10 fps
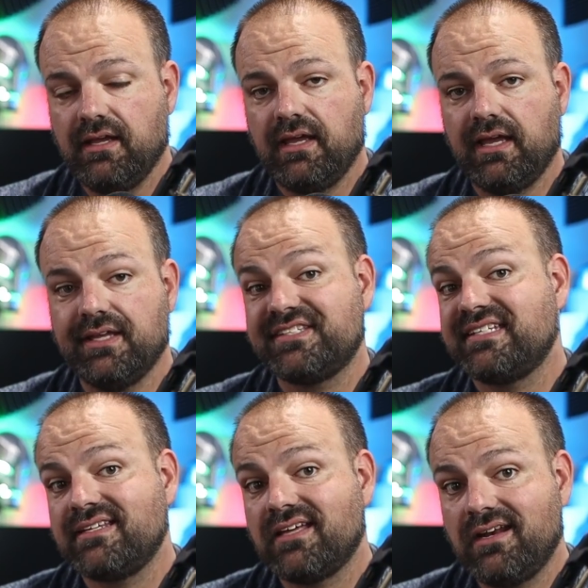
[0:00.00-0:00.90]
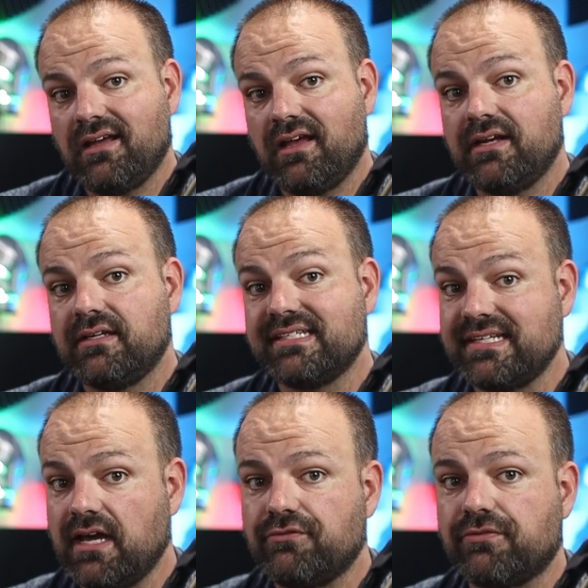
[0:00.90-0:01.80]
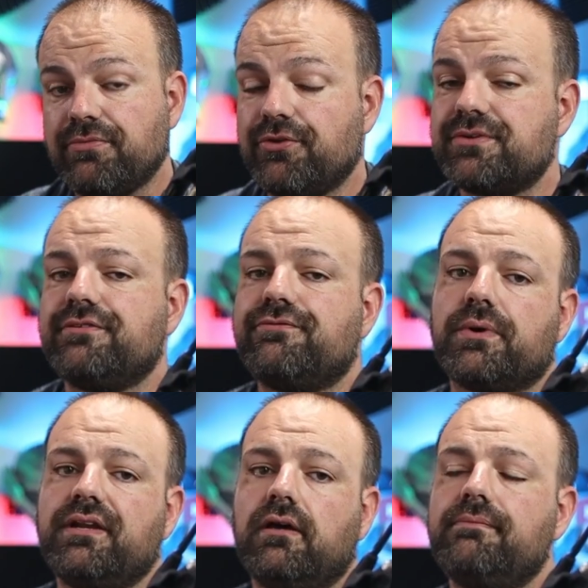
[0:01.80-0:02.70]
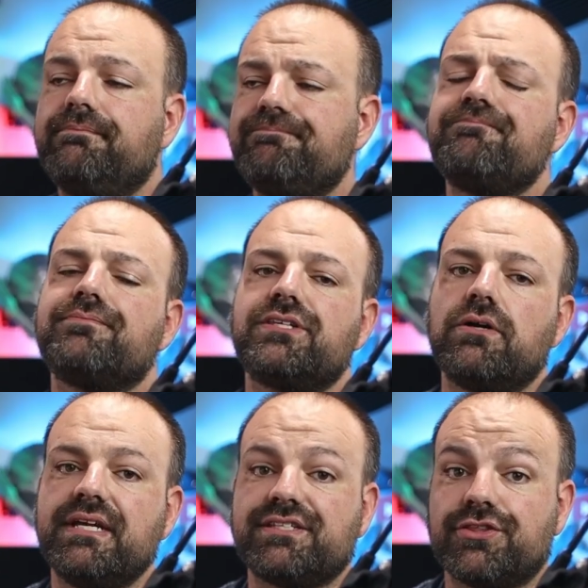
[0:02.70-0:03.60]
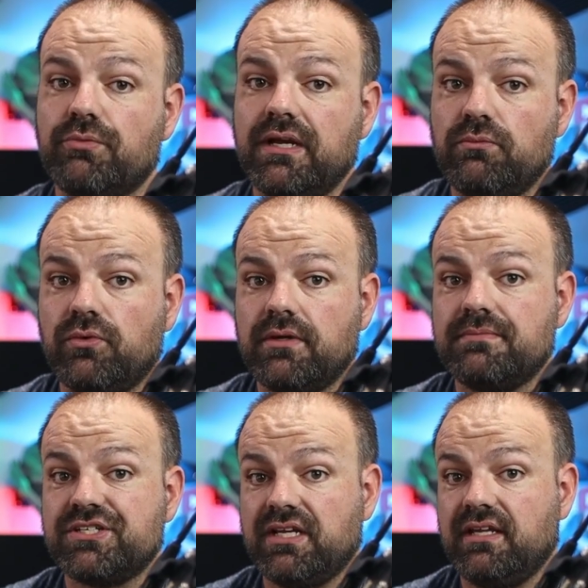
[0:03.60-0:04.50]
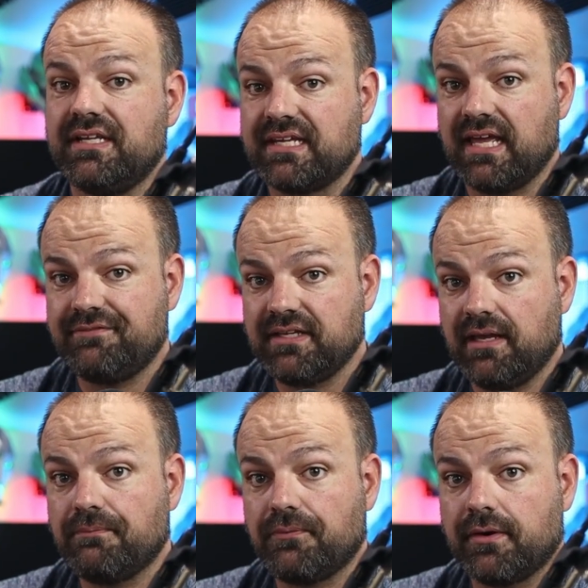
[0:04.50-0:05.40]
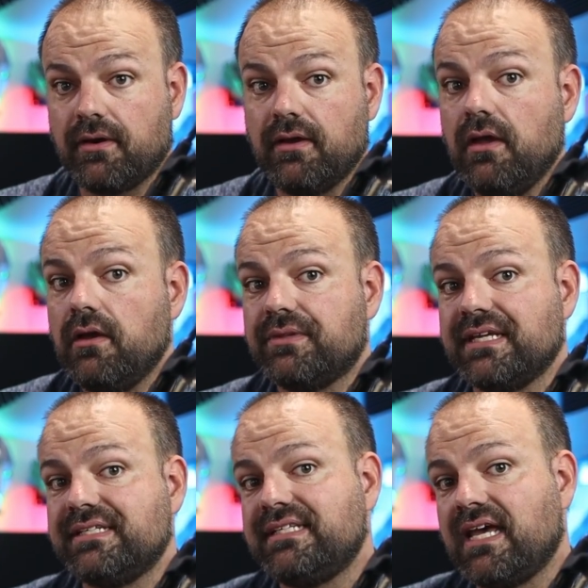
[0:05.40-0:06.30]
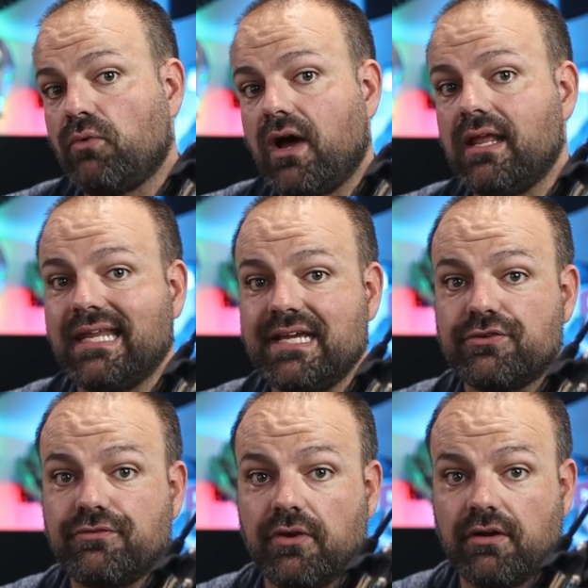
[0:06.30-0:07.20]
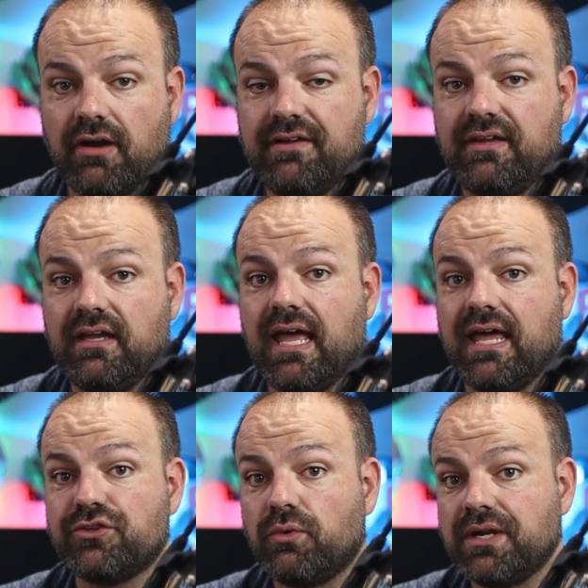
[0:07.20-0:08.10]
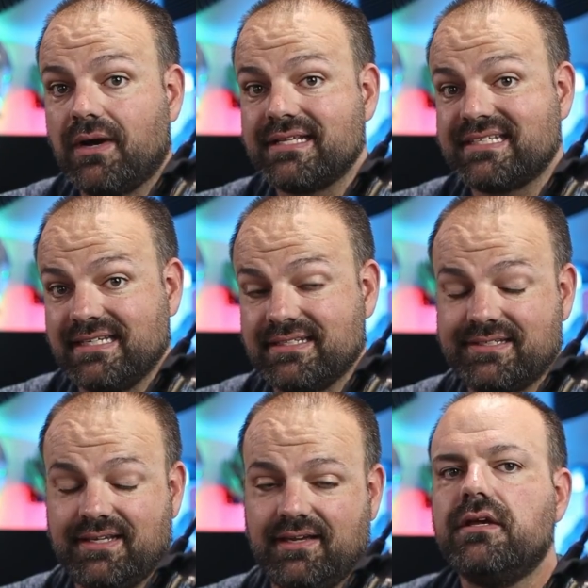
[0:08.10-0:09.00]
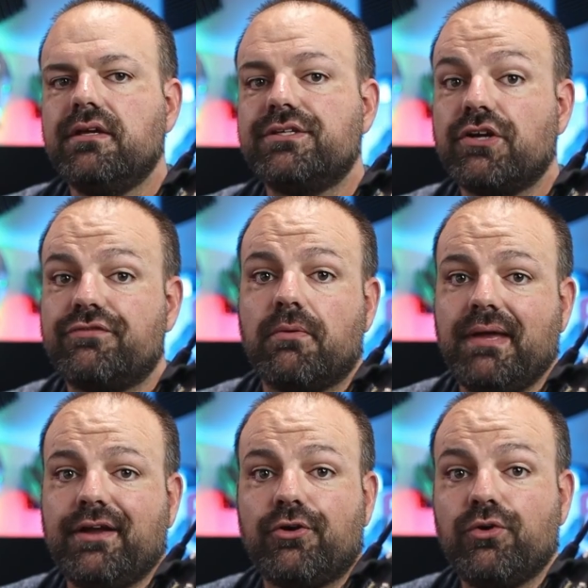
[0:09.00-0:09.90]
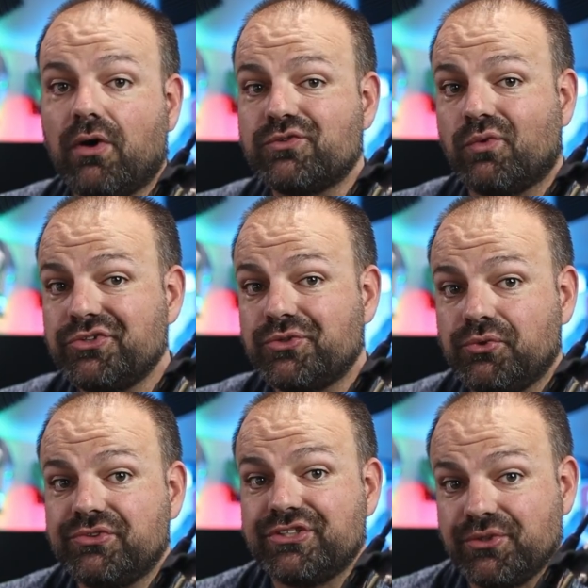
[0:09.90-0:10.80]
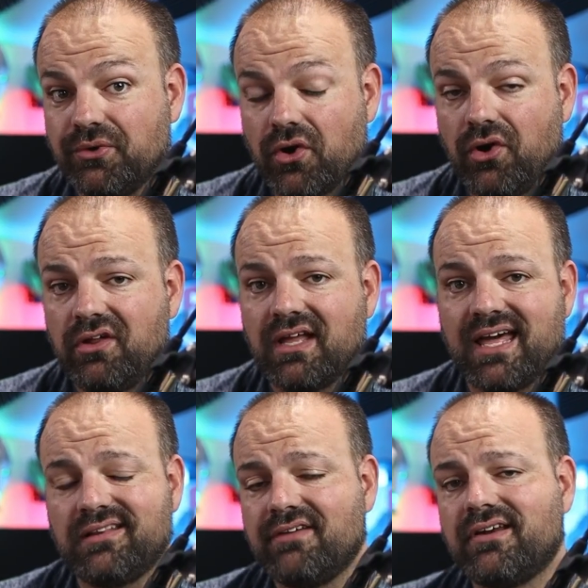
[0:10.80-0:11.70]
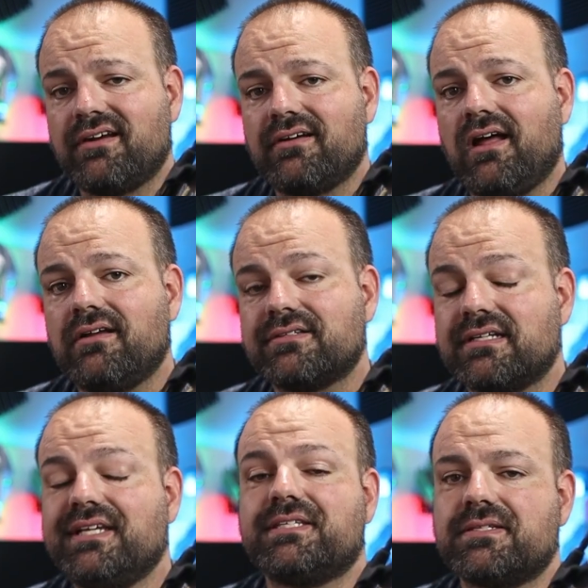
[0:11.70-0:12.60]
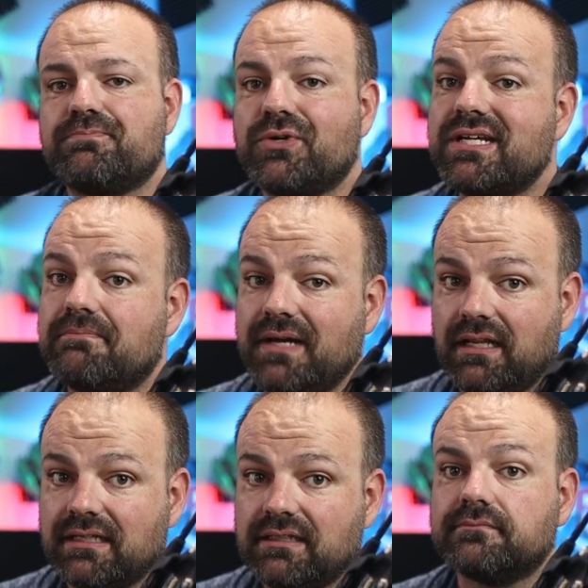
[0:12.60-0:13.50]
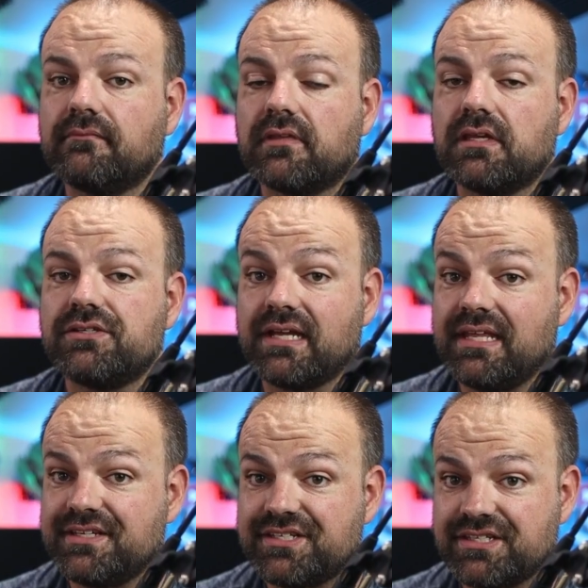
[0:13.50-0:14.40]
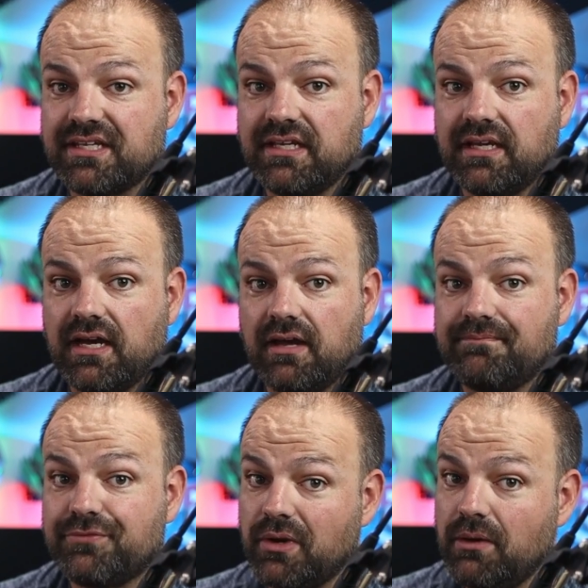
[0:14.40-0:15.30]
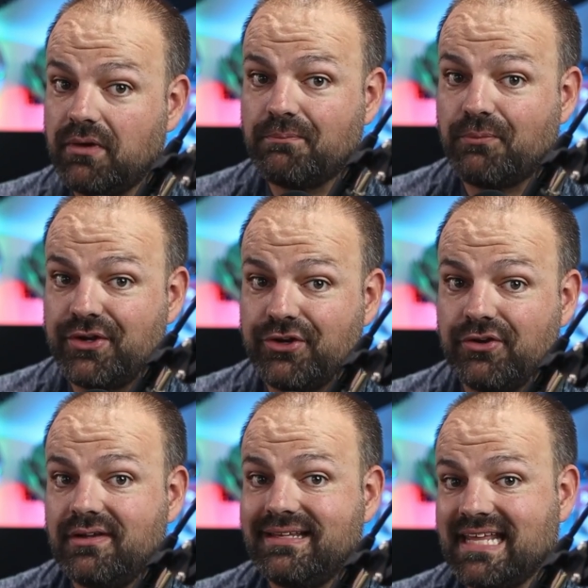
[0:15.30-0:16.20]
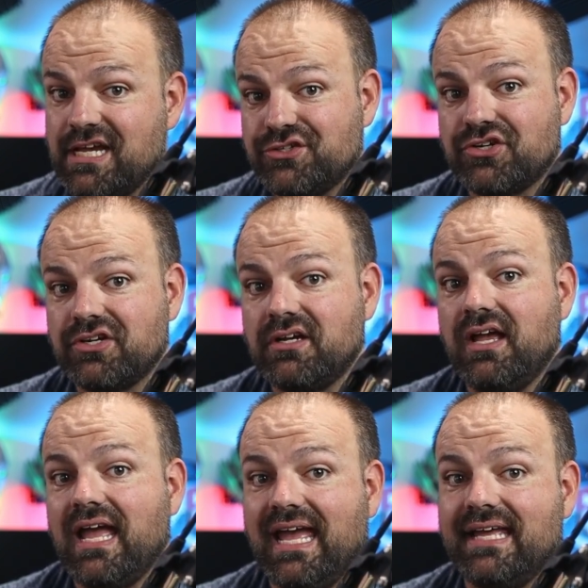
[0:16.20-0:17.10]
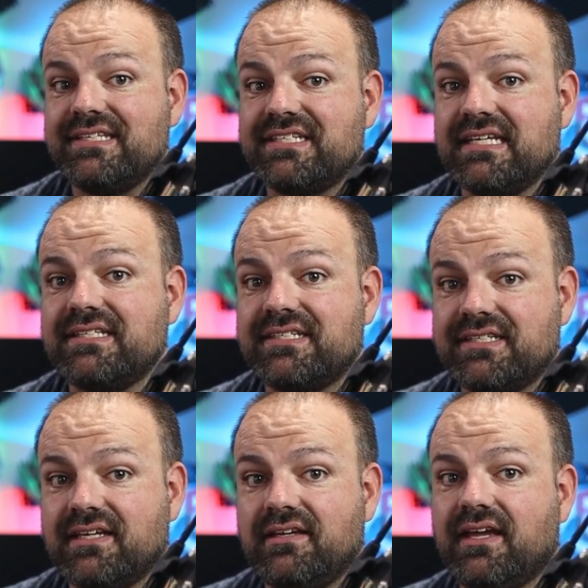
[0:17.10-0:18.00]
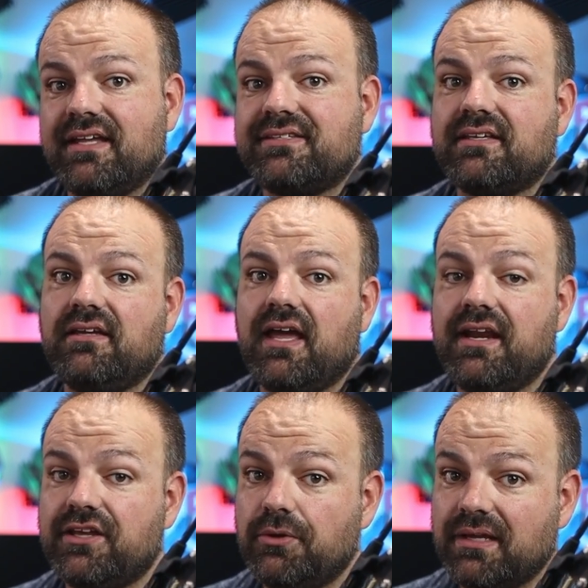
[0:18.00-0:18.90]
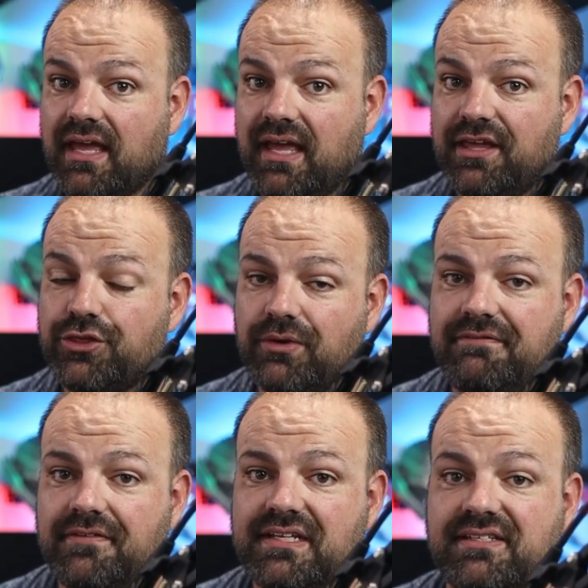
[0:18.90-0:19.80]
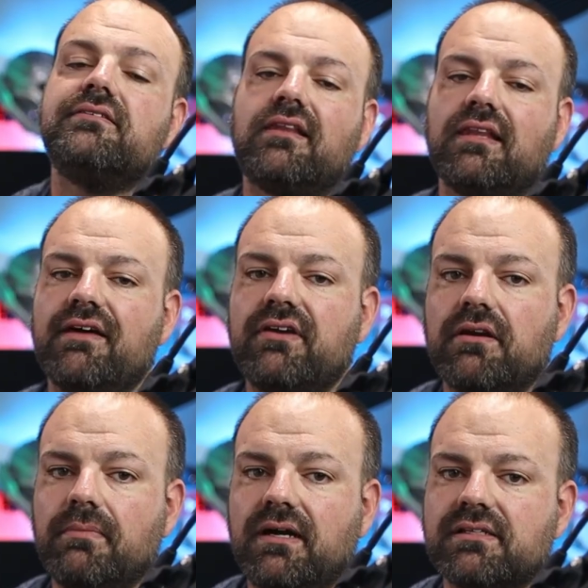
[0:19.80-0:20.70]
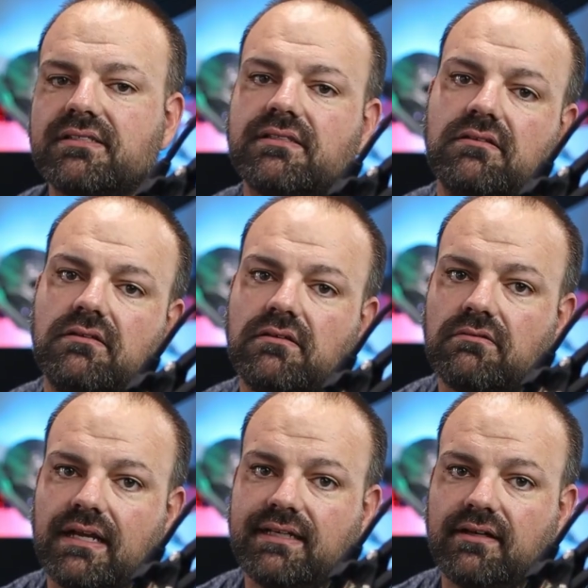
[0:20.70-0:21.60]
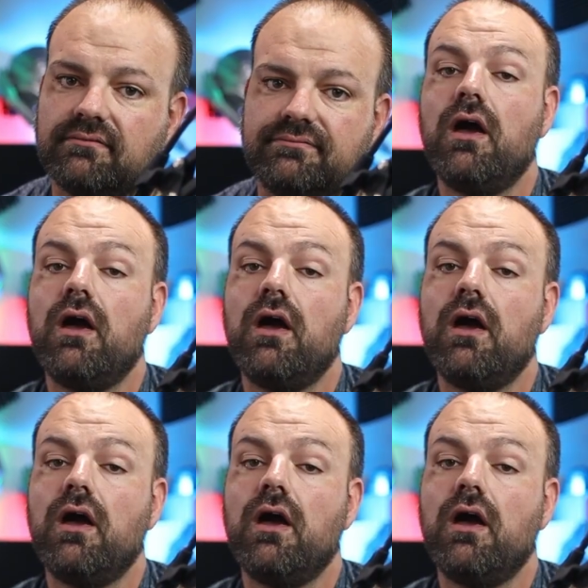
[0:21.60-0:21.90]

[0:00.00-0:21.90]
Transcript: It's $1099. It's down from $1349. So it's a 3-in-1 machine. It's an FDM printer with a 10-watt laser for engraving and a 20-watt CNC. So if you're a maker who wants one tool to do it all, at $1,100, it's pretty compelling. So again, this is the 3-in-1 printer, laser, and CNC. It's the Anycubic A350T, $1,100 right there.